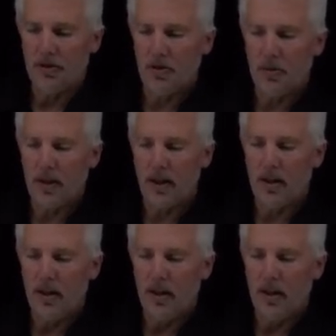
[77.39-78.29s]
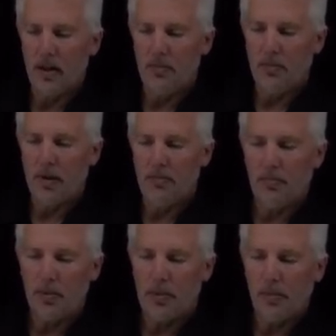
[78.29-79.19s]
So we get the
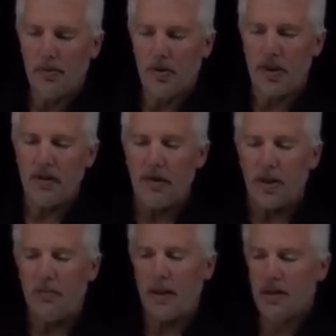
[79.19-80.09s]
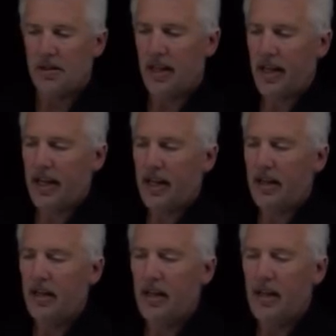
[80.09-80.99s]
probability of occupying state A,
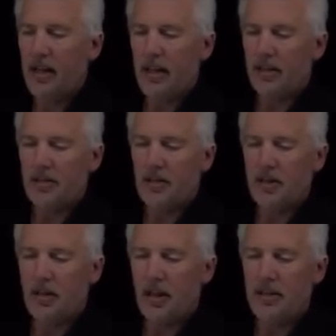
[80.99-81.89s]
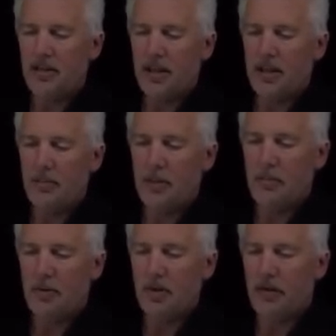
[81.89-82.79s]
that's less than the
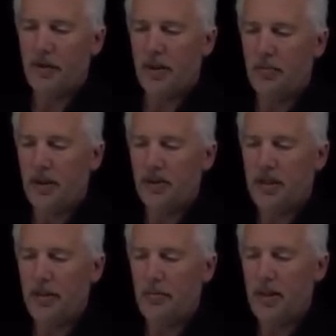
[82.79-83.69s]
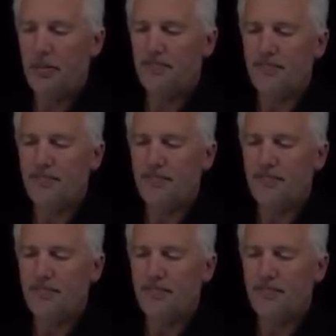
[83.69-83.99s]
probability of occupying state B